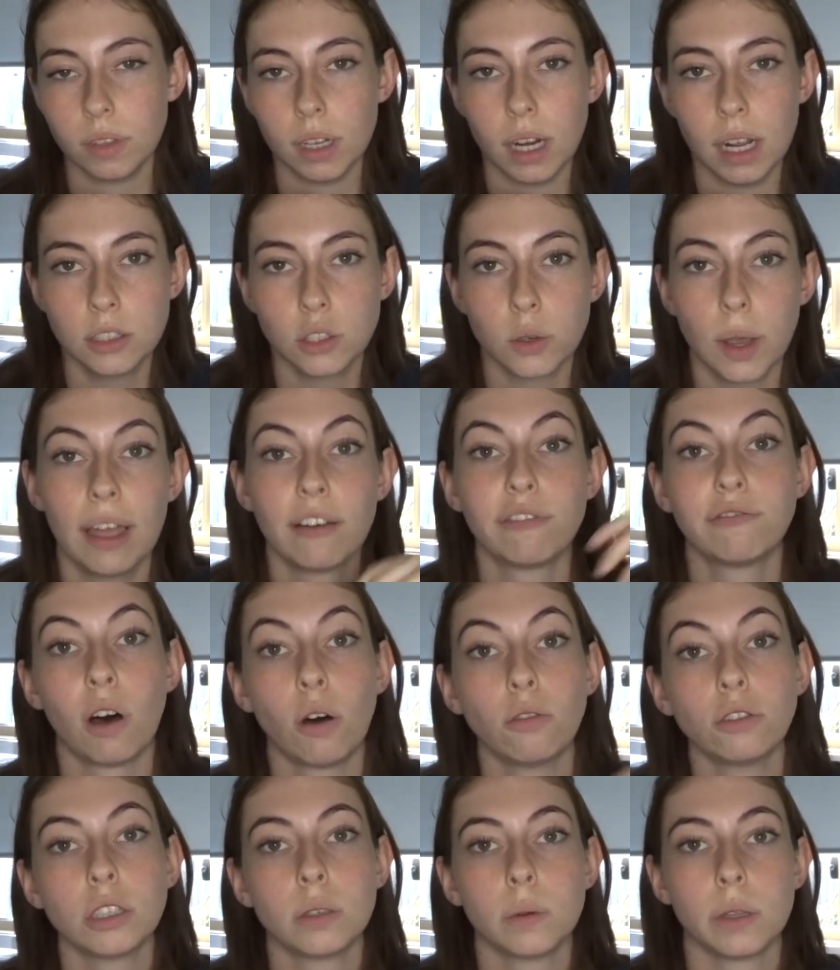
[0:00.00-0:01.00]
So I have
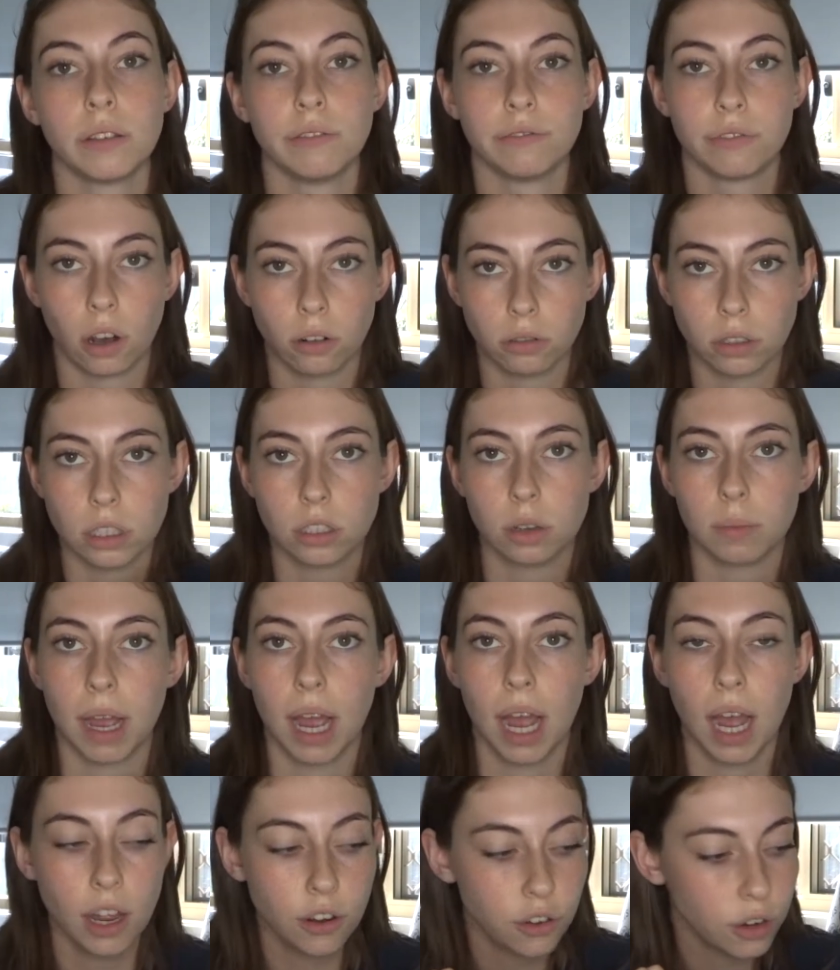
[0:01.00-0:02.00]
folders within folders on my
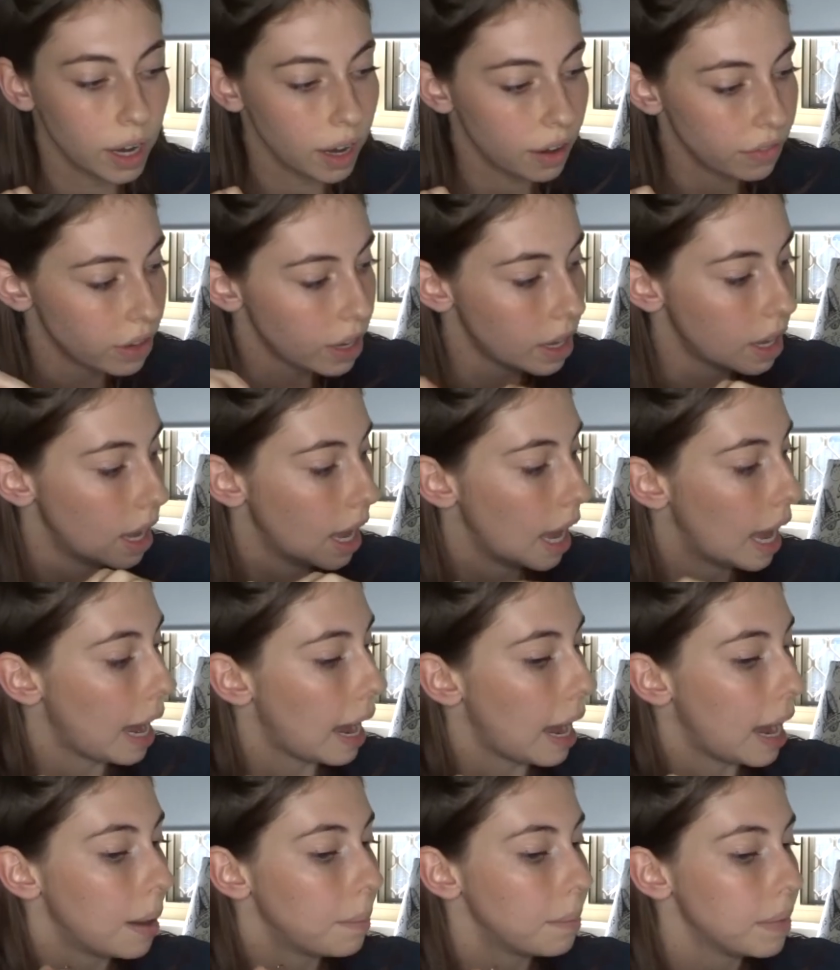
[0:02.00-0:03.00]
hard drive.
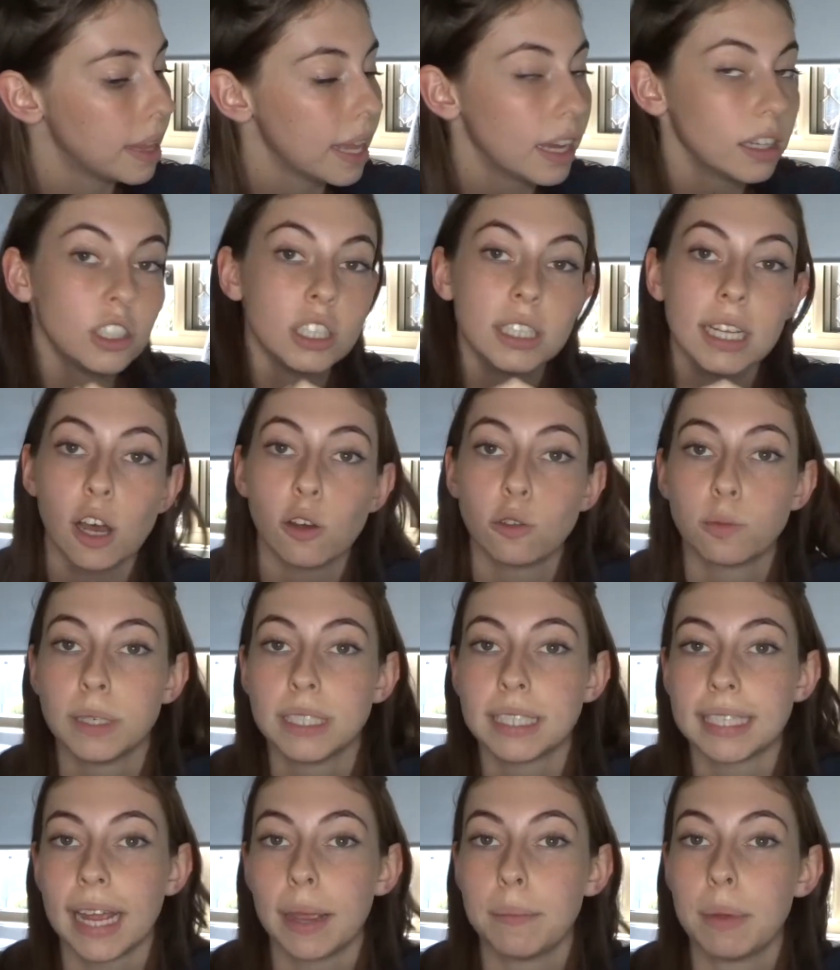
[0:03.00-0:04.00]
That just helps me
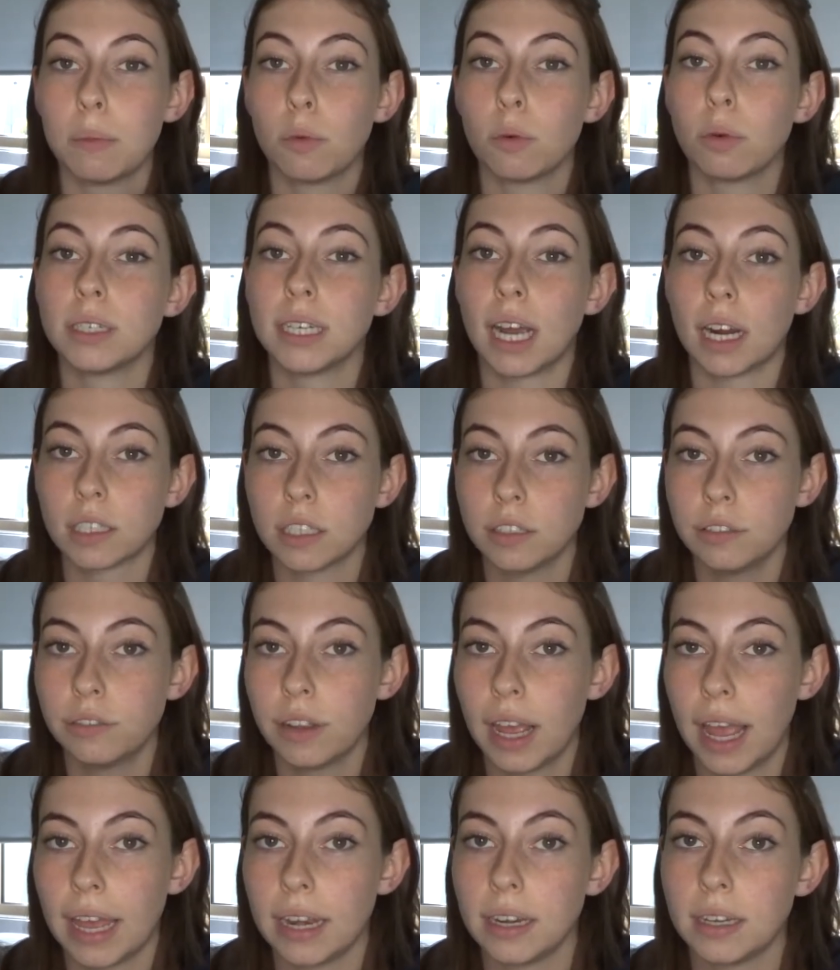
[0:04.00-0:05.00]
stay a bit more productive
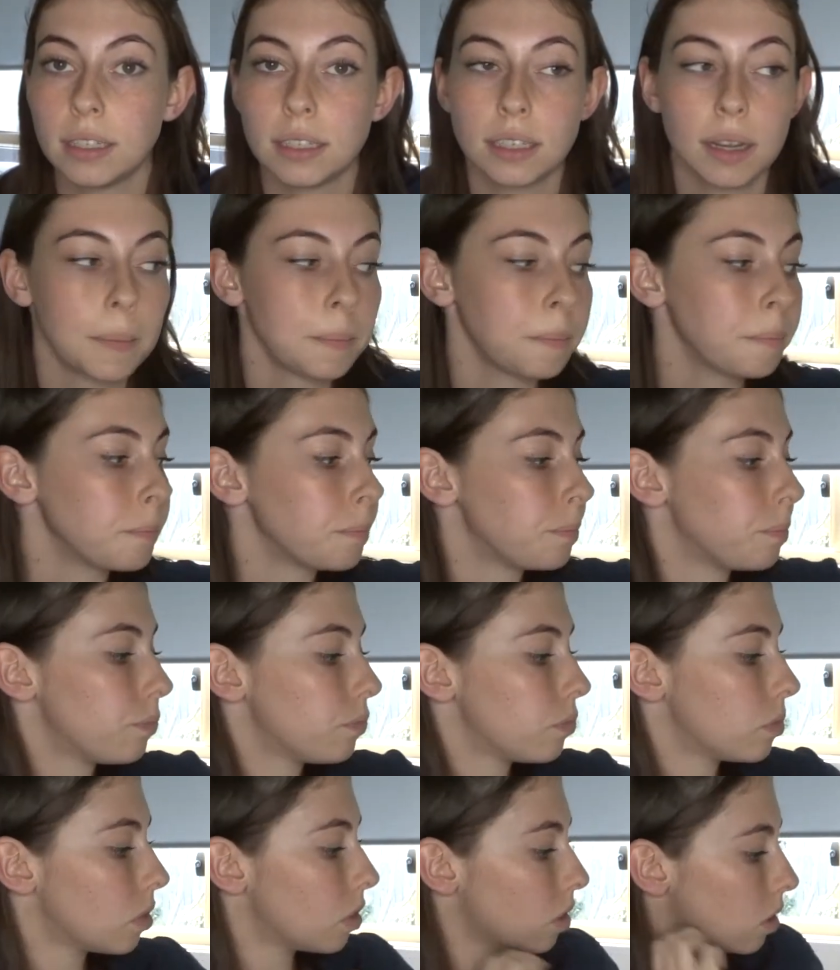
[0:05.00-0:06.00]
and
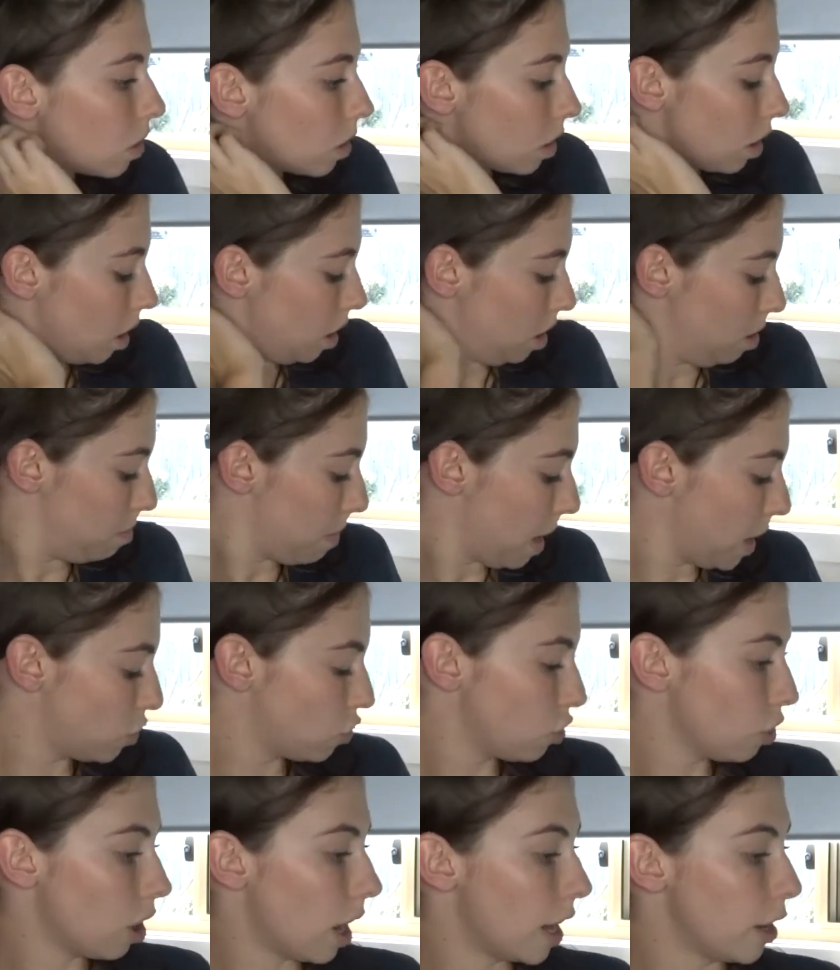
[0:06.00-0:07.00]
make
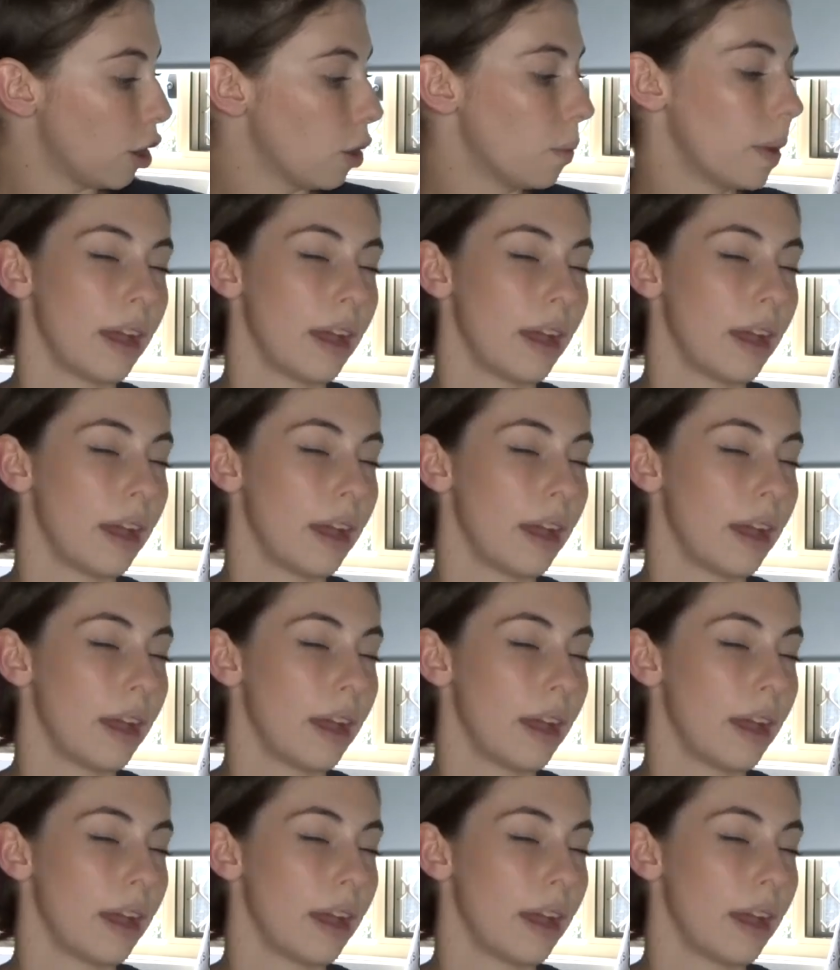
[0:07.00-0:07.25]
sure I know where